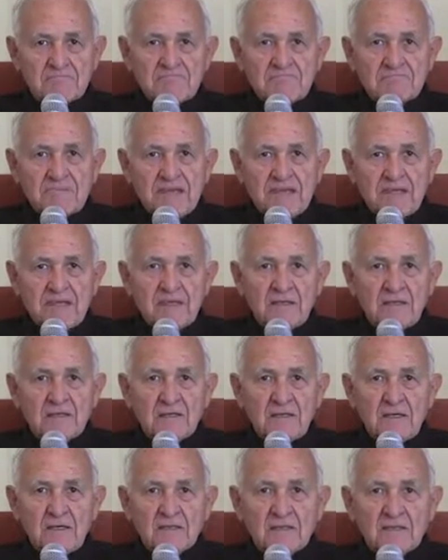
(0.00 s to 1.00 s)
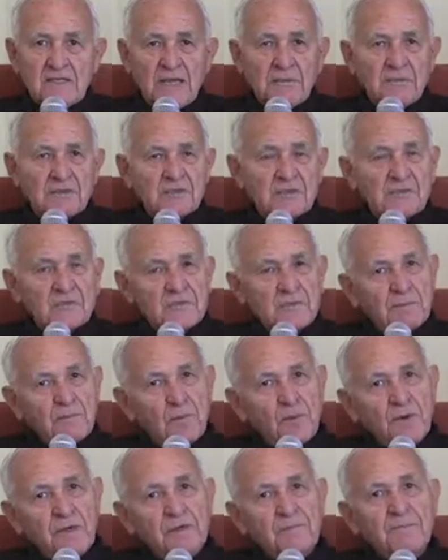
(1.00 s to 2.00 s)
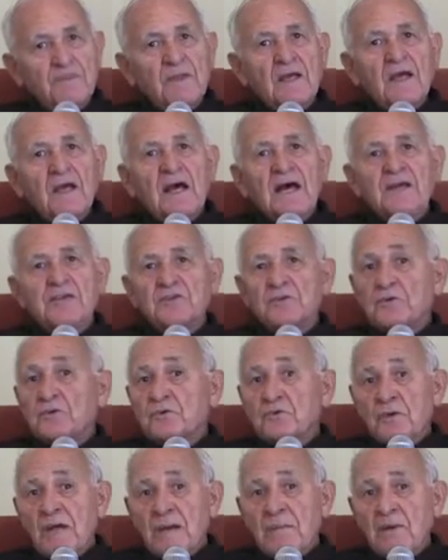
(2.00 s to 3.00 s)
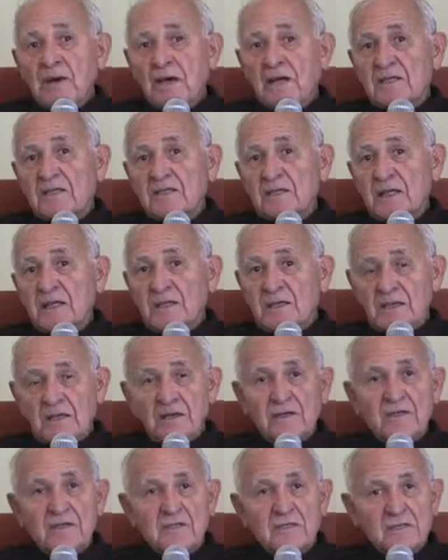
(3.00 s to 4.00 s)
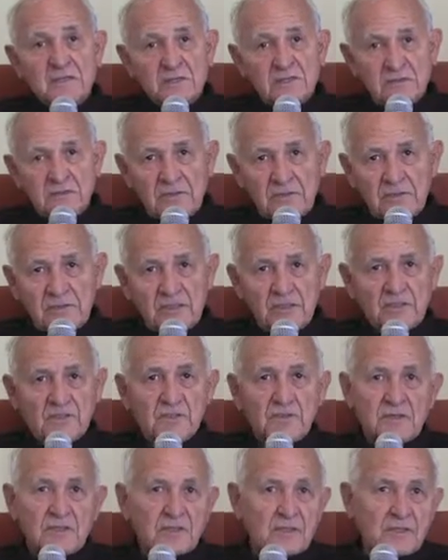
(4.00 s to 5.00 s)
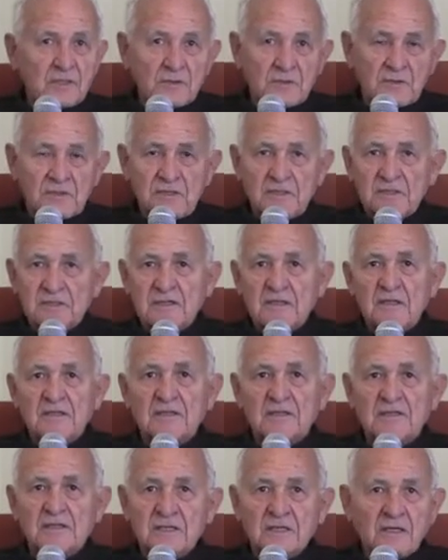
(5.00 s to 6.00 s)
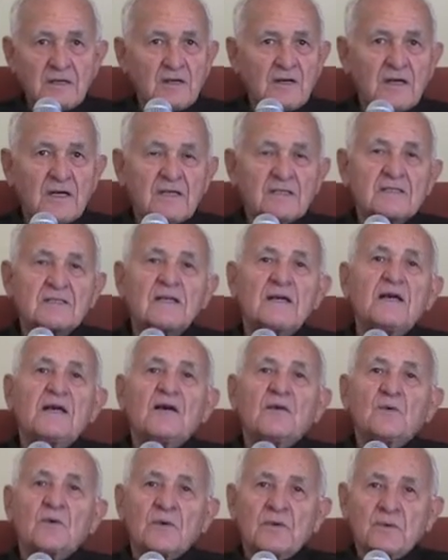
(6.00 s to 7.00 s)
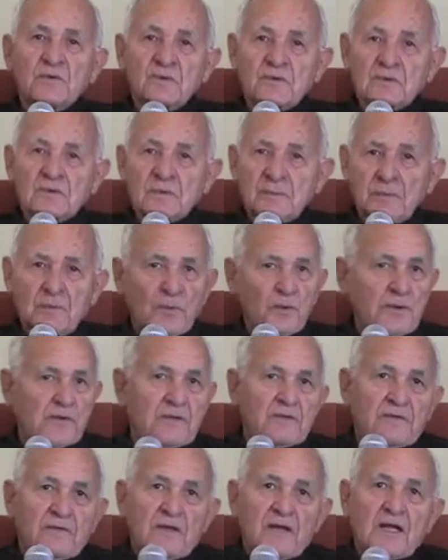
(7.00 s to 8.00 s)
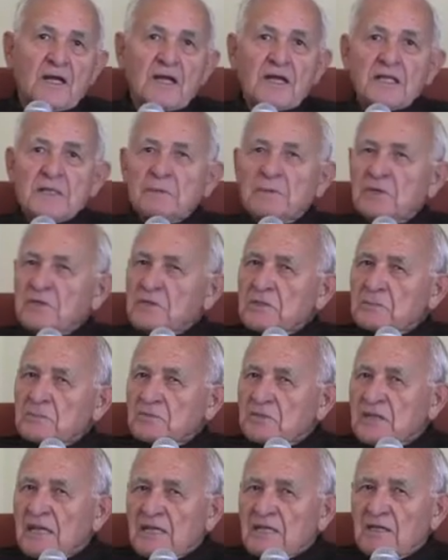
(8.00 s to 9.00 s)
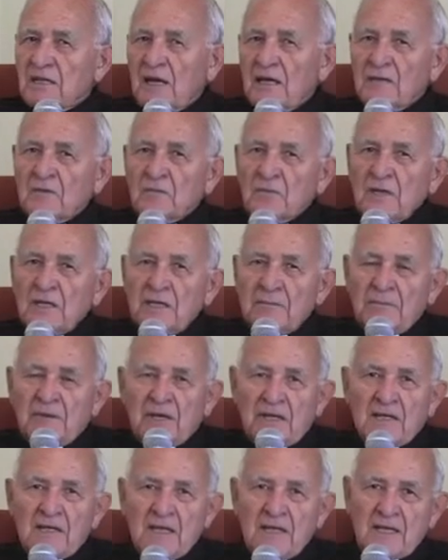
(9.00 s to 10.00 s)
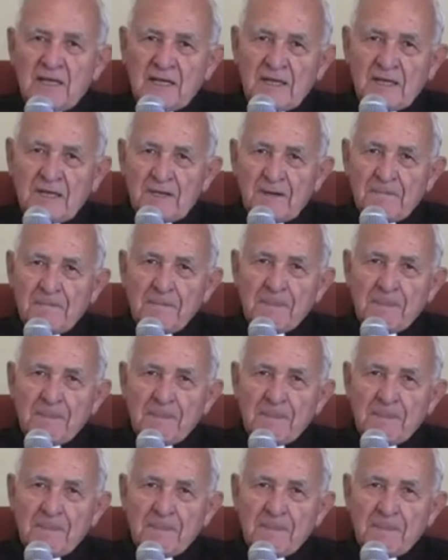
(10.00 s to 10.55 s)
made statements of support, and Jewish rabbis and their constituencies, judicatories and synagogues, were supportive. Bishops had not really made any